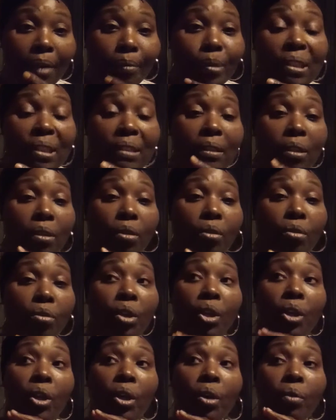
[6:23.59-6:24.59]
We still
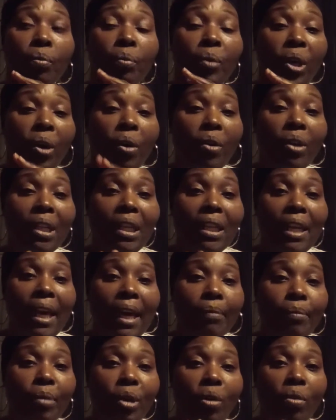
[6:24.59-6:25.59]
we only
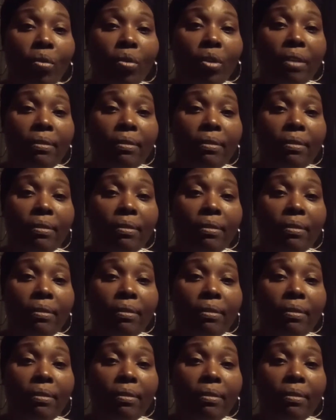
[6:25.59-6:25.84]
let we only